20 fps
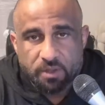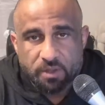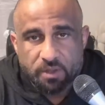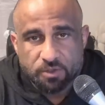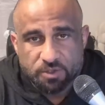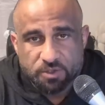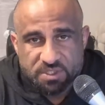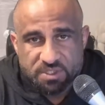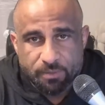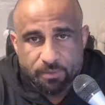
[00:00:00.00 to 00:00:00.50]

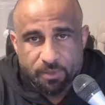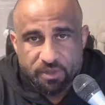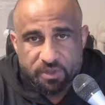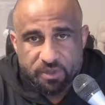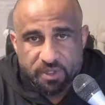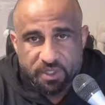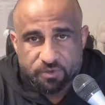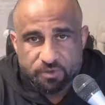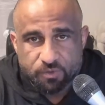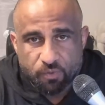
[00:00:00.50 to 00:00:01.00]
Those are some of the
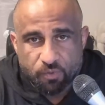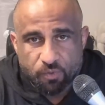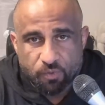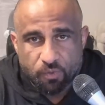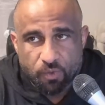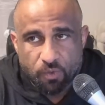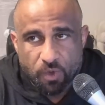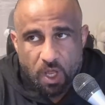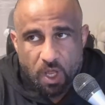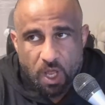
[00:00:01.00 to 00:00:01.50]
things
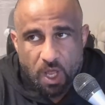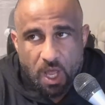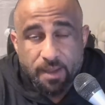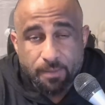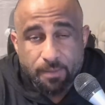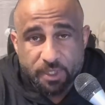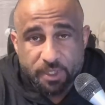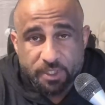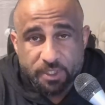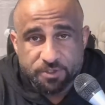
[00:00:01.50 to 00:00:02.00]
I
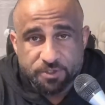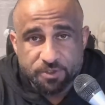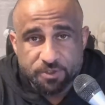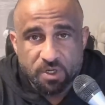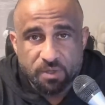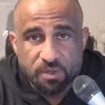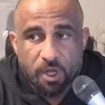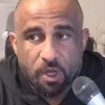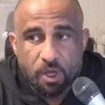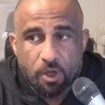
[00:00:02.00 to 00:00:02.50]
am
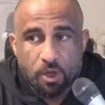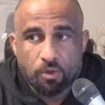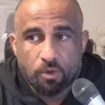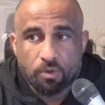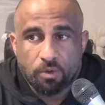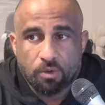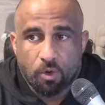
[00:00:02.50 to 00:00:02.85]
concerned about,